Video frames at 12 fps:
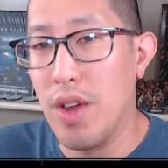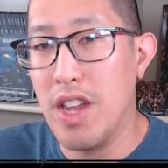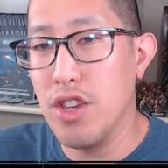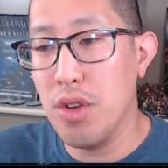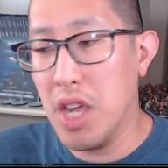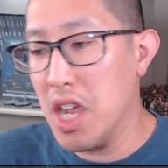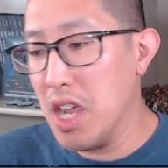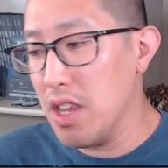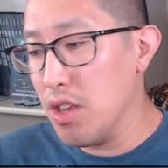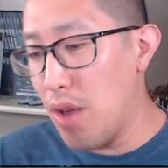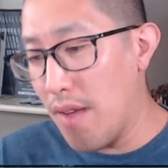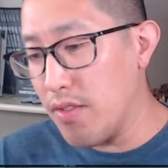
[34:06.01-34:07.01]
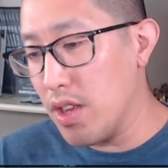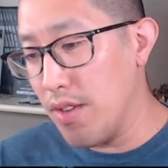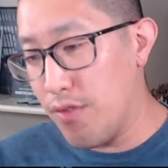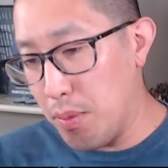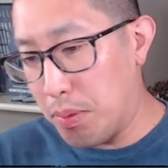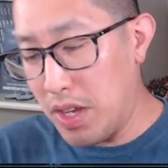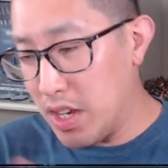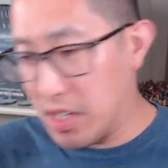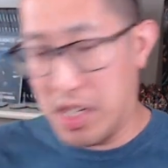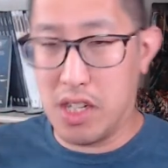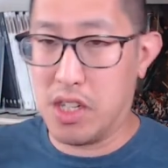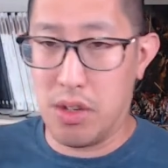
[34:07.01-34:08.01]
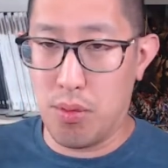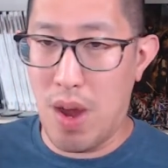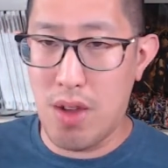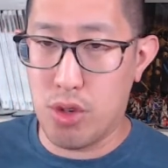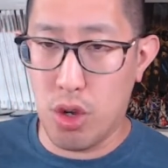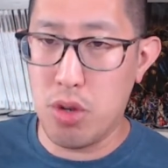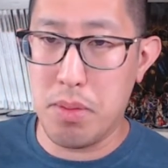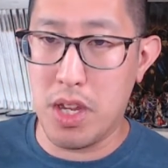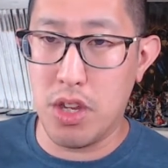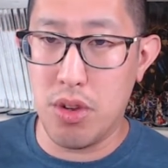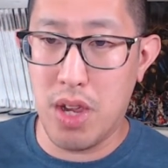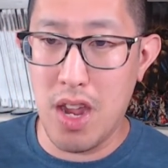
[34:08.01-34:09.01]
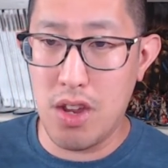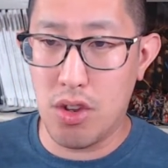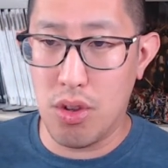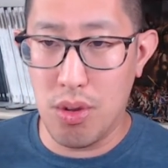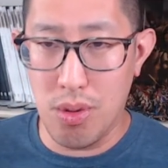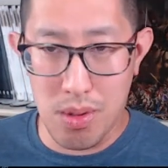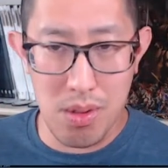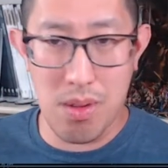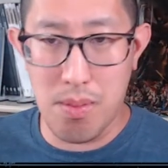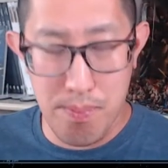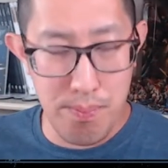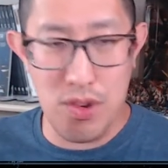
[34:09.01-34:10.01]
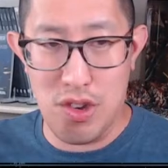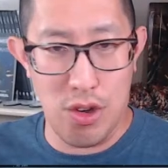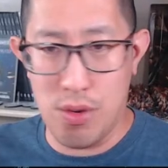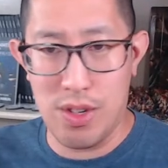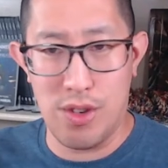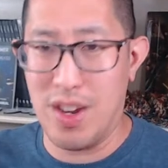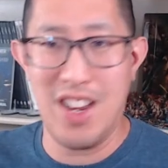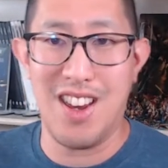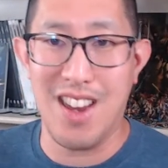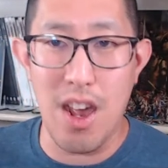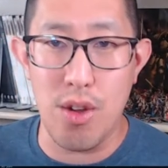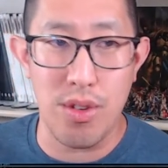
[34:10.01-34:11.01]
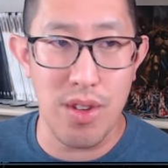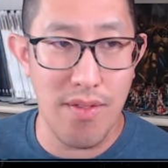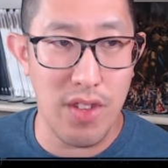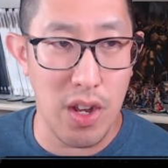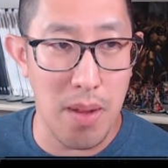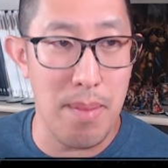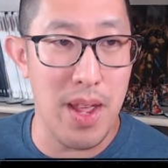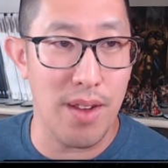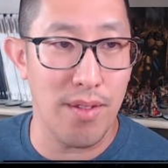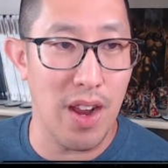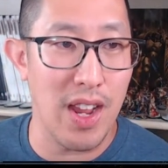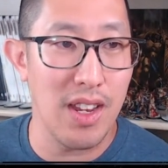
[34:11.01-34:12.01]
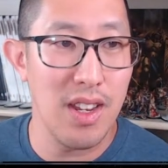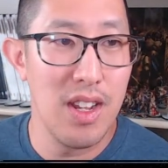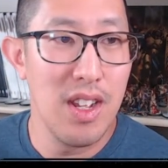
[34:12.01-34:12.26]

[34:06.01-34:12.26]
And if you're playing a 6-round tournament, you can't put your Inquisitor in and out. You have to commit, right?